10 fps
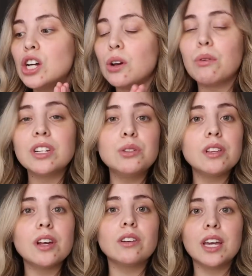So I wanna do
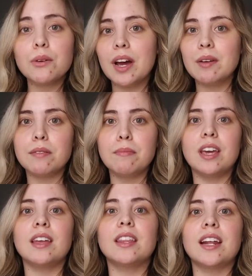a little get ready with
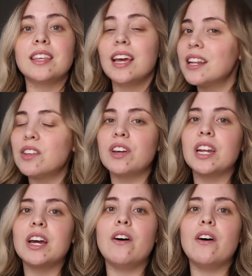me and then at the end of the video,